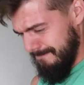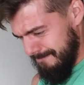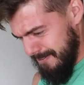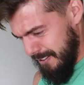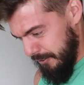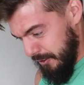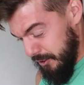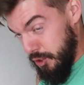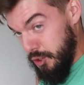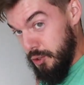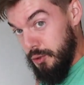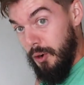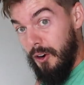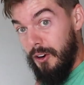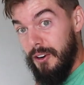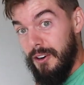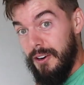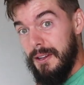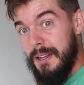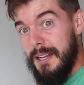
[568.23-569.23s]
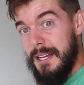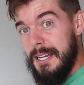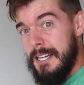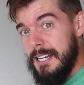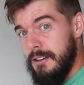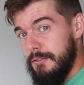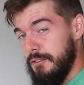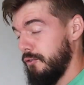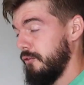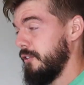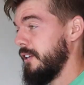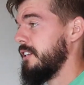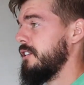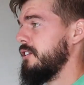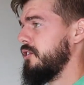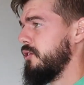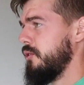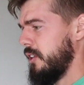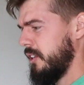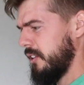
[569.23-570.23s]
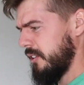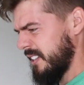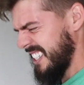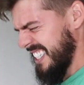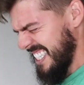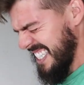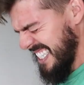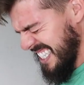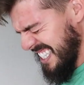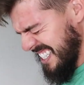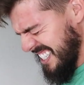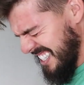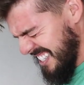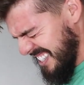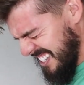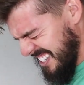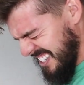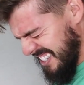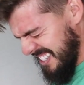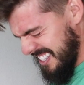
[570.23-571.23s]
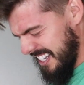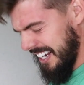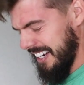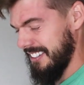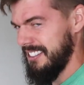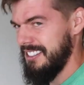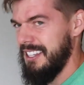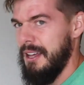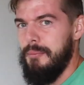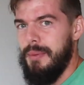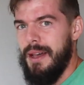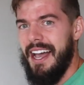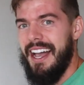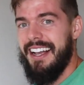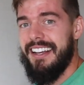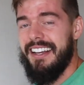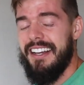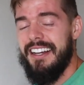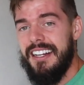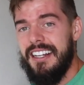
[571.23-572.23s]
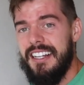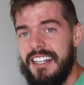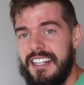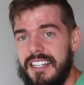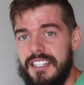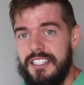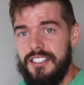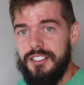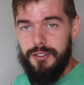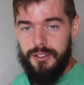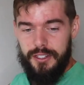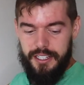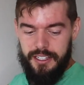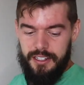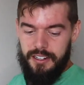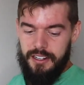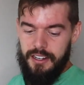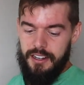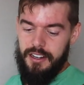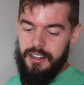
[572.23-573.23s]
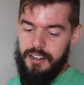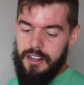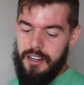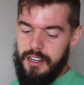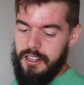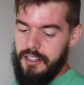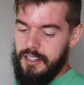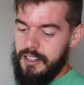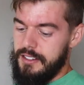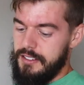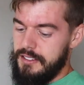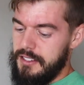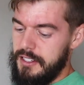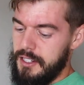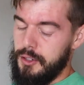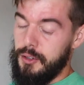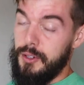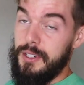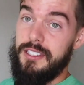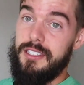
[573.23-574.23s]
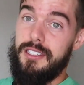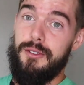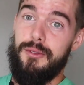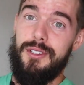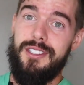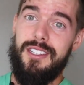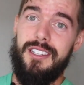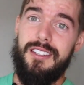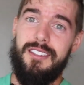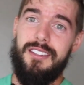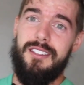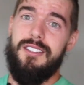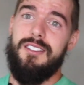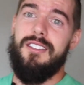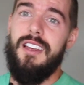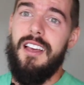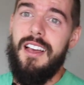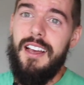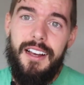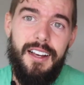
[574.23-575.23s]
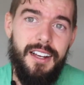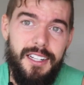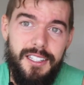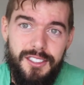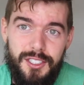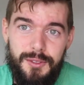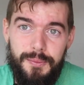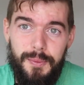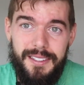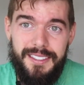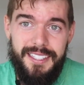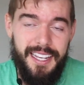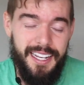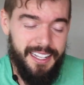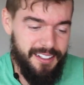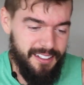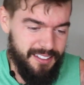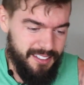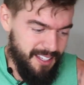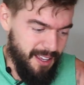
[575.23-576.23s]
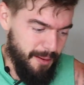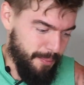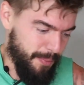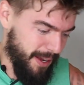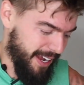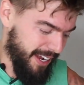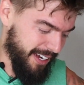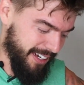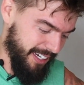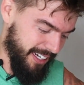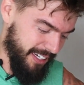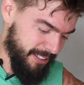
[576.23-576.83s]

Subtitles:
If it's too hard, if you're failing too early, take a step back. You can decrease the resistance just by taking a step back.